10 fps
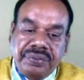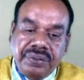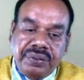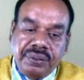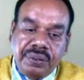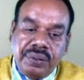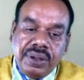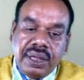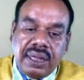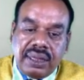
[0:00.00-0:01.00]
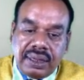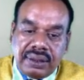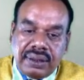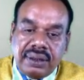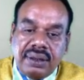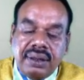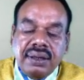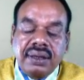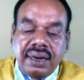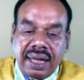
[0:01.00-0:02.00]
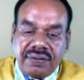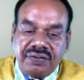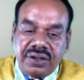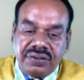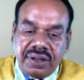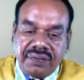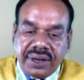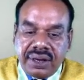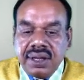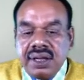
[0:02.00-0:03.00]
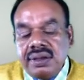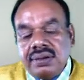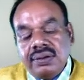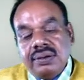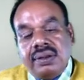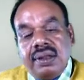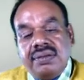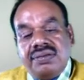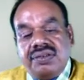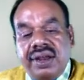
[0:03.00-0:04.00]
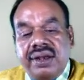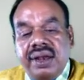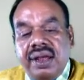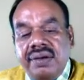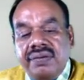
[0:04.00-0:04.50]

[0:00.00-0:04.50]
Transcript: So here the graph was given. So the straight line